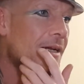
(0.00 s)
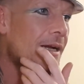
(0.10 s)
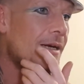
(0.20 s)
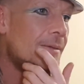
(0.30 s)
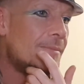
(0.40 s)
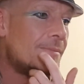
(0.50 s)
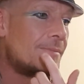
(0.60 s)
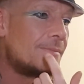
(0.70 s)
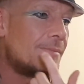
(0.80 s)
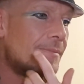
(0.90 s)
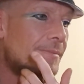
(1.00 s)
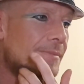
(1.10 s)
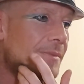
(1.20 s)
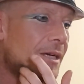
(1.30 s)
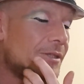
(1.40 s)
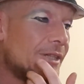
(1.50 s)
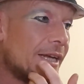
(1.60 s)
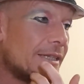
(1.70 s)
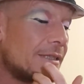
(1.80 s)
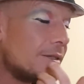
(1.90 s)
Um, and
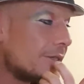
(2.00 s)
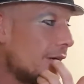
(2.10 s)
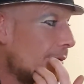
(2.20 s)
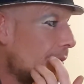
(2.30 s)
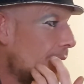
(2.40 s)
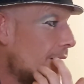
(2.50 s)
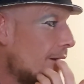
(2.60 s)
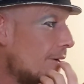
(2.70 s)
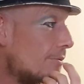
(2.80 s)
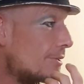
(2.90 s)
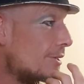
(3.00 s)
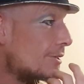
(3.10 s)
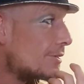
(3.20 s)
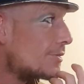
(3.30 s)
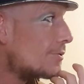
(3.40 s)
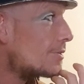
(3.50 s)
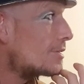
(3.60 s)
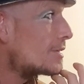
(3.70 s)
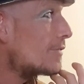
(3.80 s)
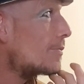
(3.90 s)
then I came up here and I was just thought I'd
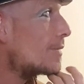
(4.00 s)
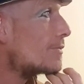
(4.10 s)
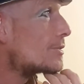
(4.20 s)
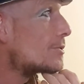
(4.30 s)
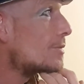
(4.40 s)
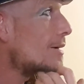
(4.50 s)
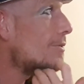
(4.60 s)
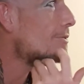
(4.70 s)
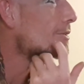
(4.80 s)
just have a bit of a sort out. I was